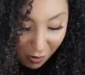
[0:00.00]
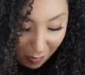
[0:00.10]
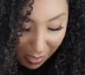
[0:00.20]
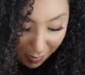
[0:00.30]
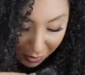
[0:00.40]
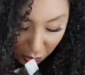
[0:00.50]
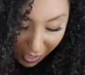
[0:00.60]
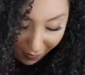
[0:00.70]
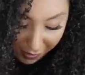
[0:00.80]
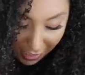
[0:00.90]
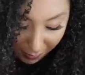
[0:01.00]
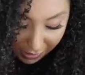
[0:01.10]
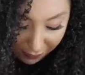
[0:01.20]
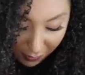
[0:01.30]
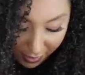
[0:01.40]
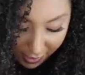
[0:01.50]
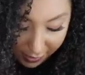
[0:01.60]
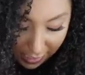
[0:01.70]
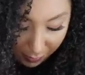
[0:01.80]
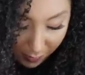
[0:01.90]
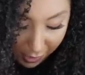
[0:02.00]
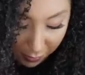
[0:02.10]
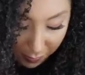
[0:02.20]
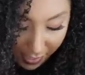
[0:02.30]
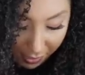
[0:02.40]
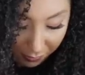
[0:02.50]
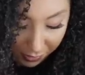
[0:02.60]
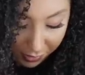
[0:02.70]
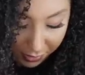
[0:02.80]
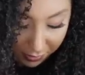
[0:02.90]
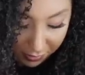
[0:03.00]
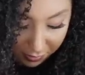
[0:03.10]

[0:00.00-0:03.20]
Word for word: Maybe you do have time, because if you ain't got time, you might as well buy the real deal.